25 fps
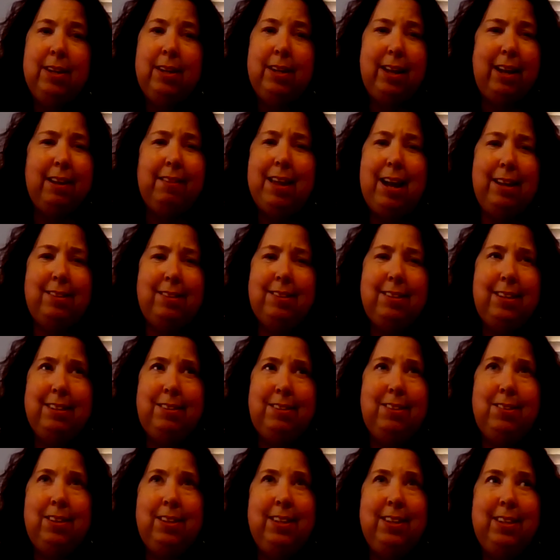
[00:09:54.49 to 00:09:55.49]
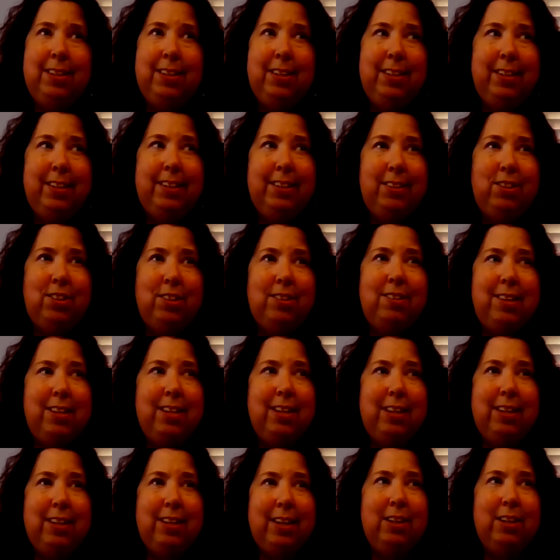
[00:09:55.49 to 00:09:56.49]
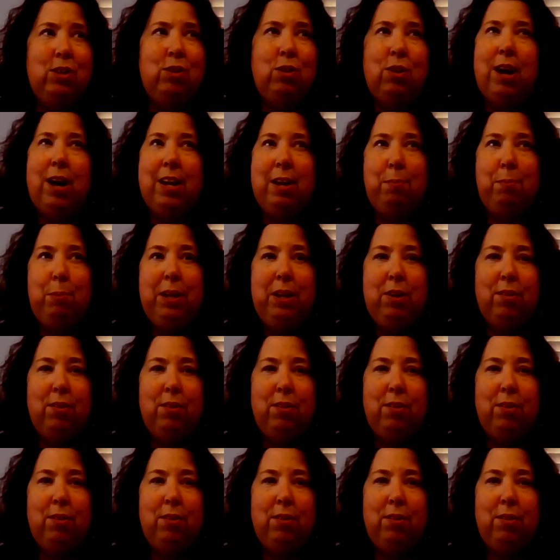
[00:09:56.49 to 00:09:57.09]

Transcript: It's just incredibly